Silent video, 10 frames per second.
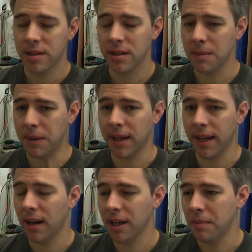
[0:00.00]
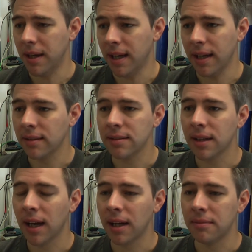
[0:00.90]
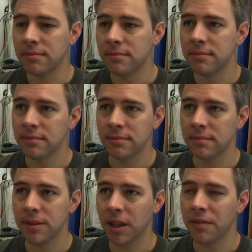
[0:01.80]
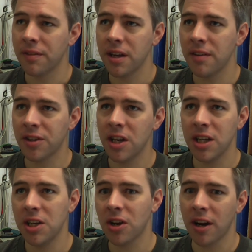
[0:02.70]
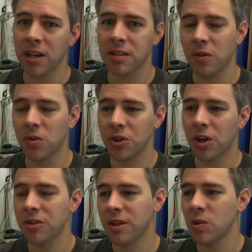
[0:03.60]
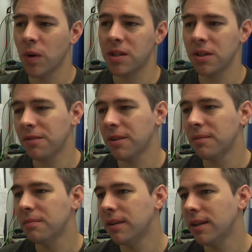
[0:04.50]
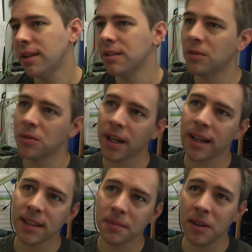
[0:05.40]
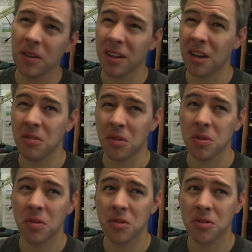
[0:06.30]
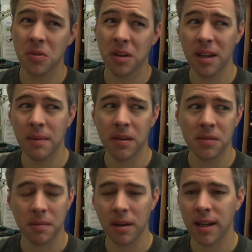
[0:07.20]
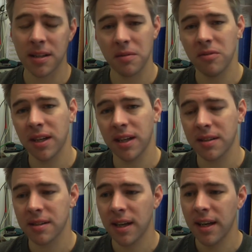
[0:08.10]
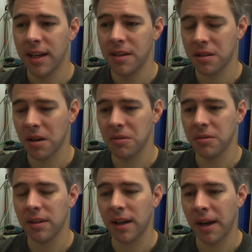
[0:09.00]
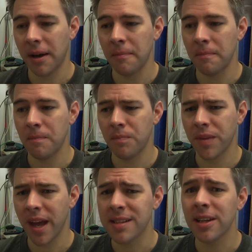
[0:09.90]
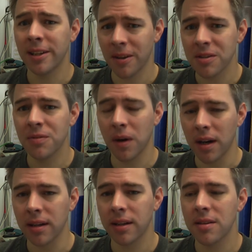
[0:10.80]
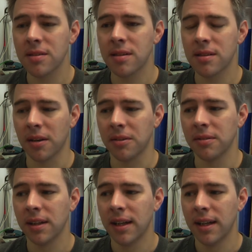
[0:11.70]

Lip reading: So typically, I could be getting, if each guy gets 4 shots, there's 20 of them, and there's 4 days. I mean, you're looking at 200 emails, something like that, something ridiculous. So it's a lot of work. So